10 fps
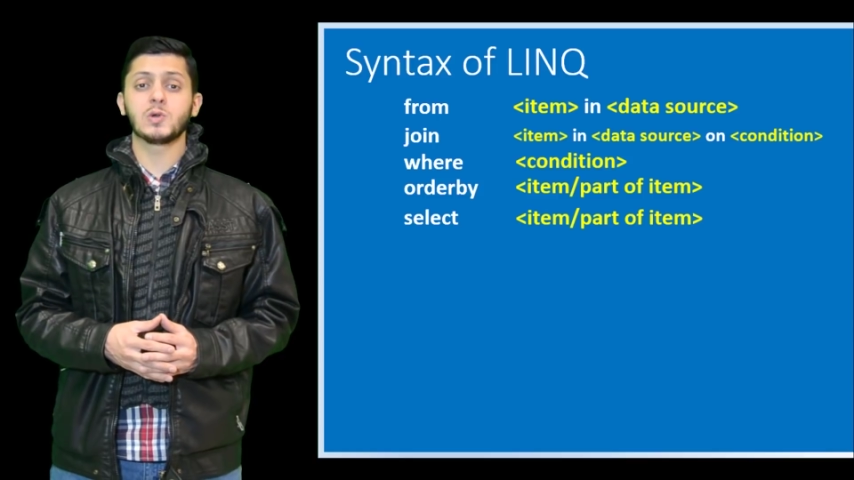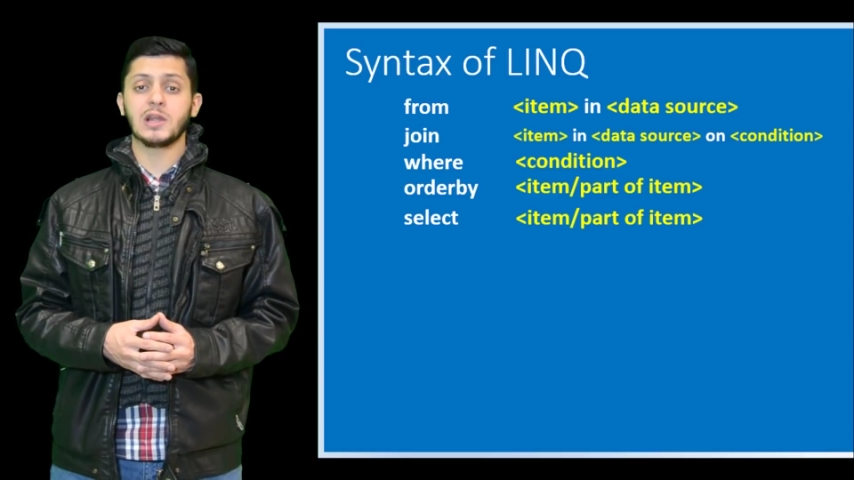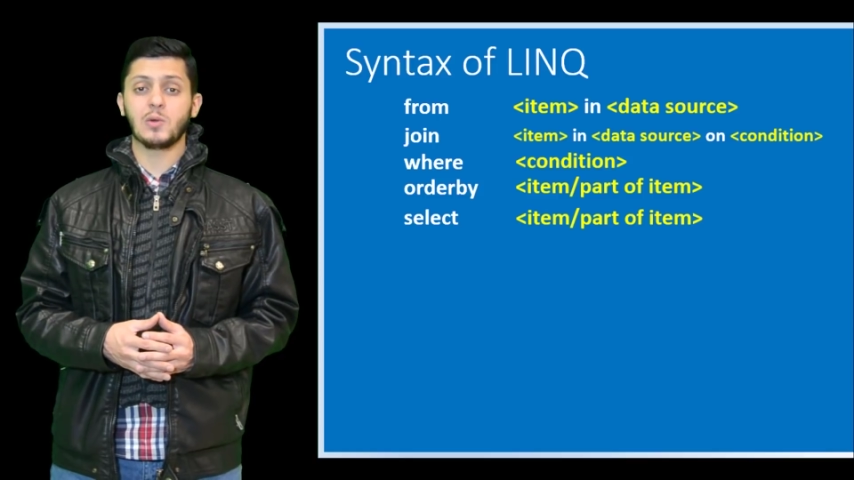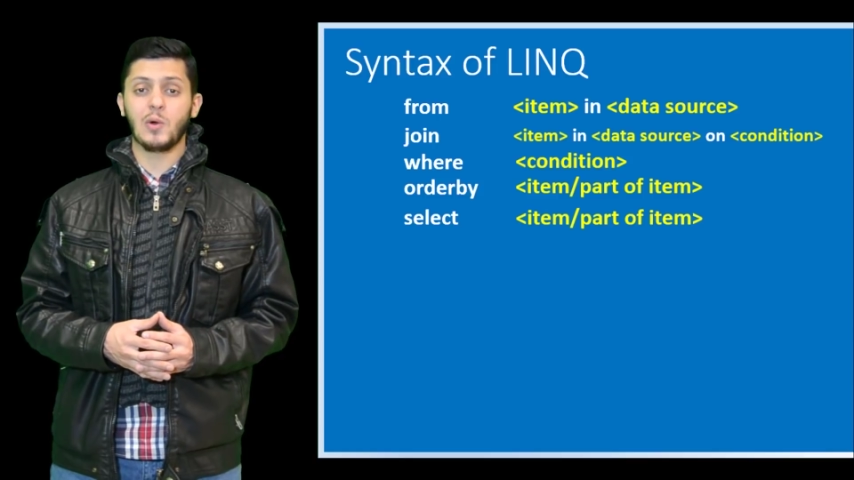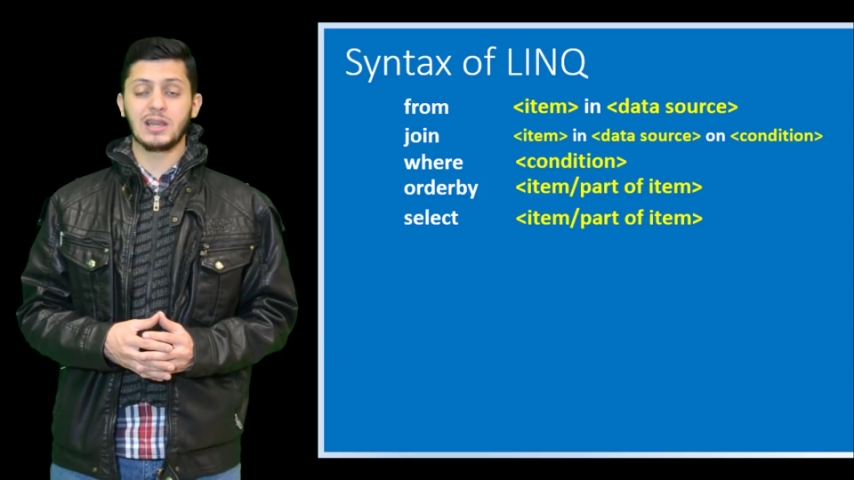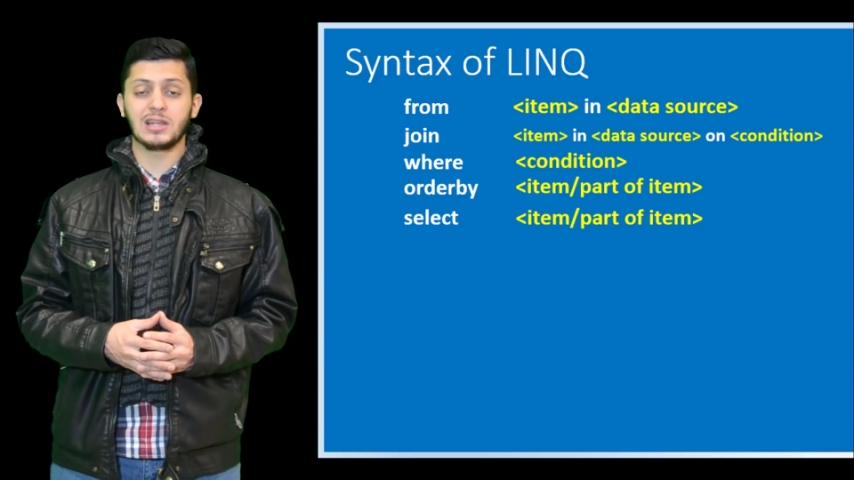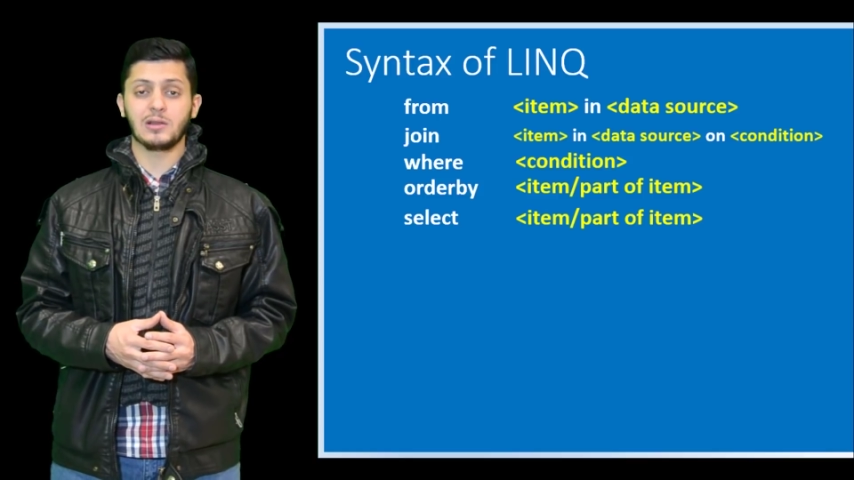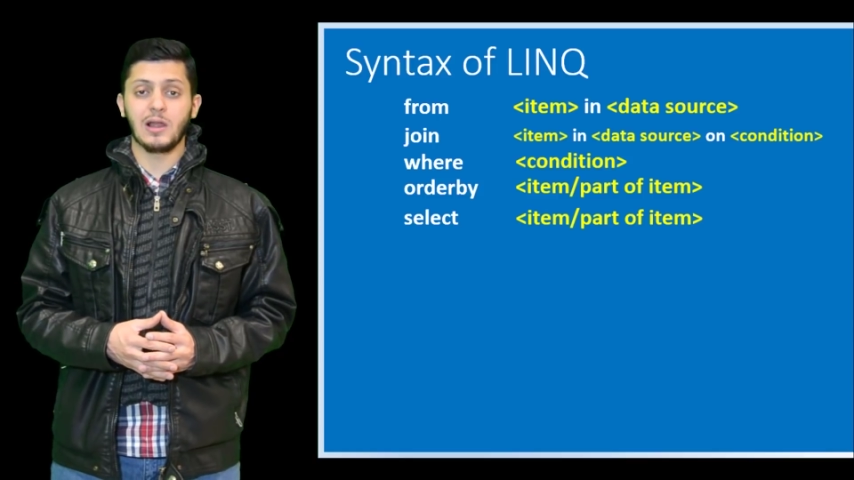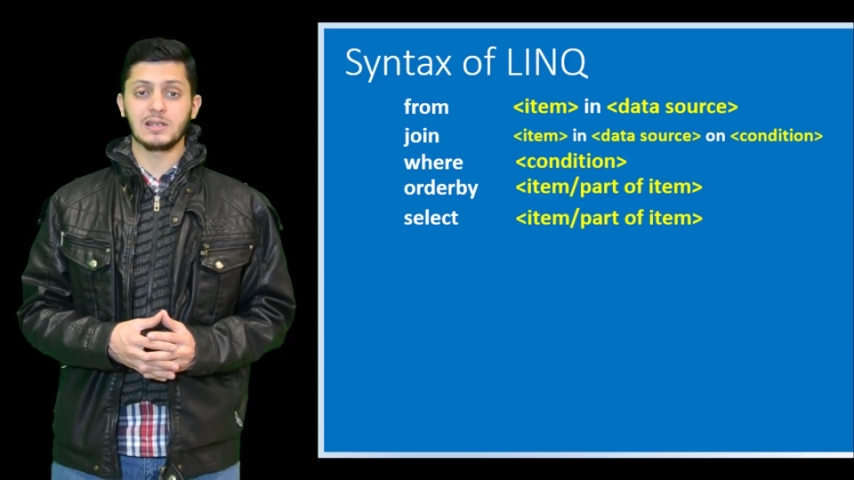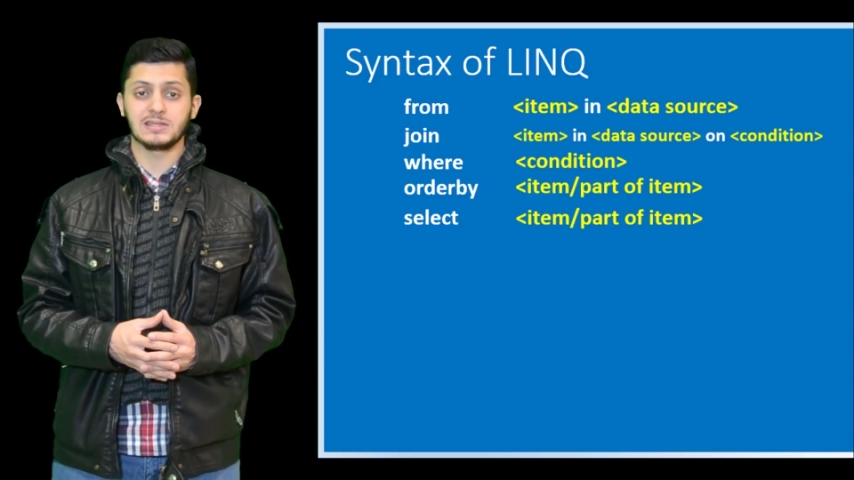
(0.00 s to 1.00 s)
required
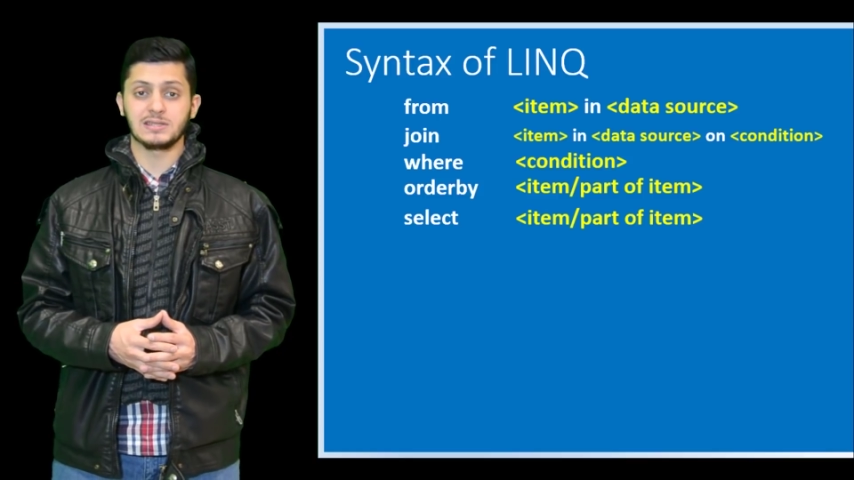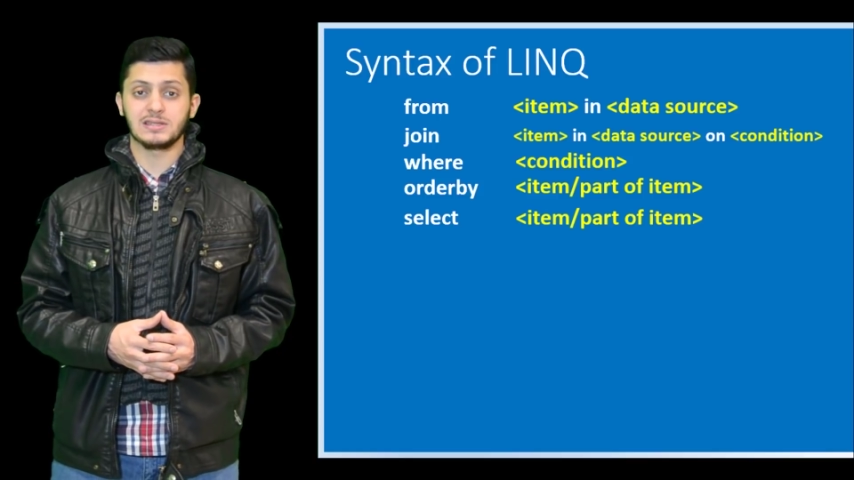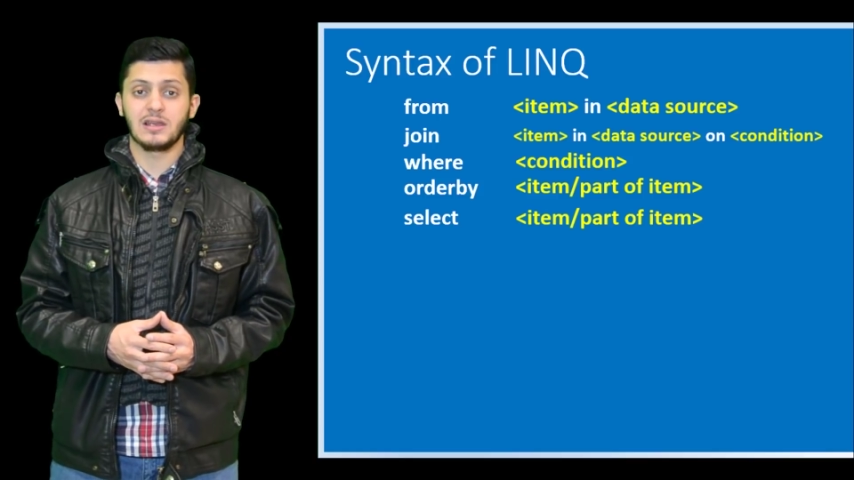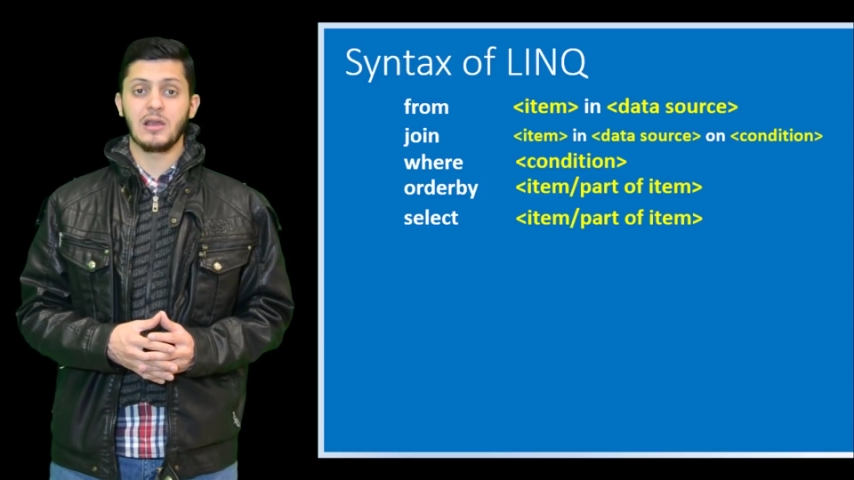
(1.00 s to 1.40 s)
classes,